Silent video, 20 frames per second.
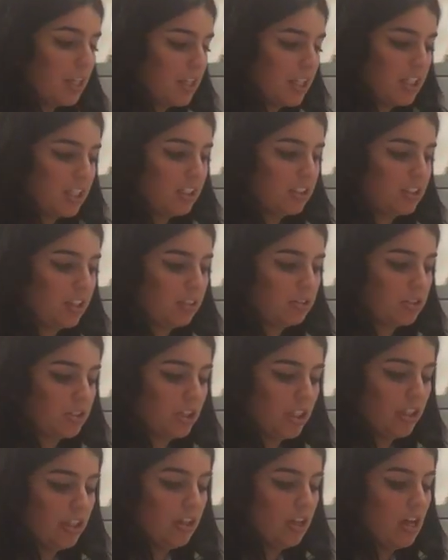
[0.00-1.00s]
I think it sounds
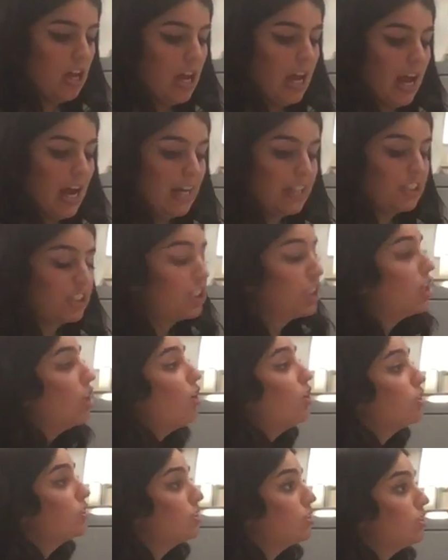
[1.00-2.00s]
good. And she
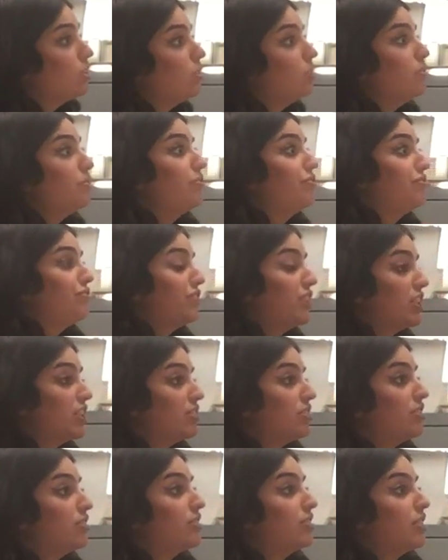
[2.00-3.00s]
also
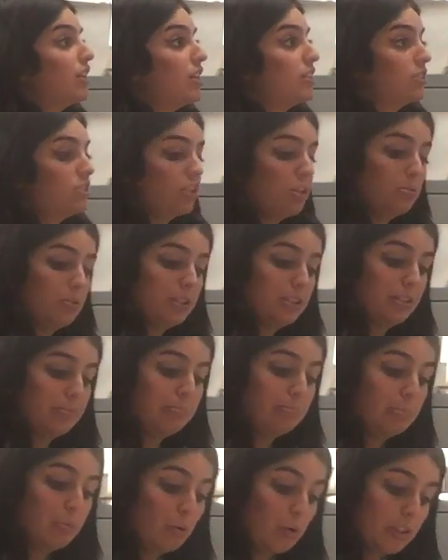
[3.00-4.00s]
feels as though it's
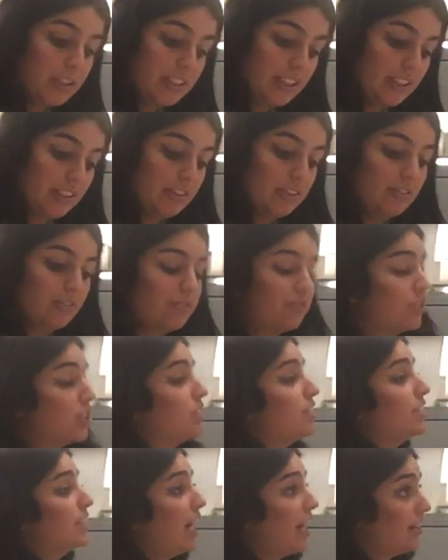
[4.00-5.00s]
important for
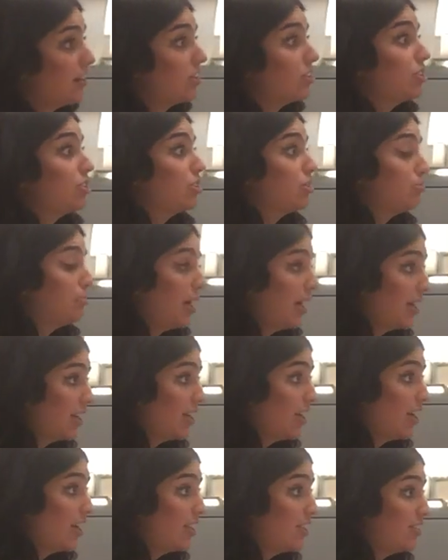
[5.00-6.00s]
Statler to
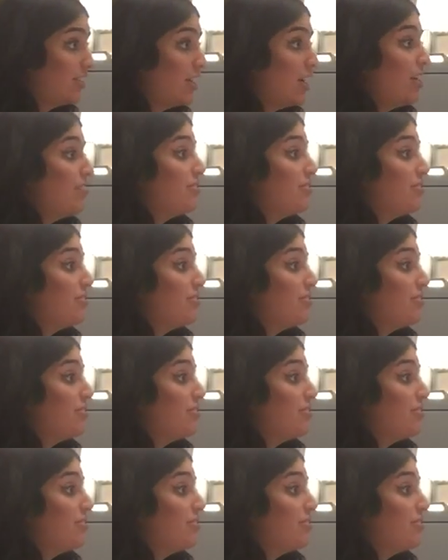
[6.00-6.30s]
recognize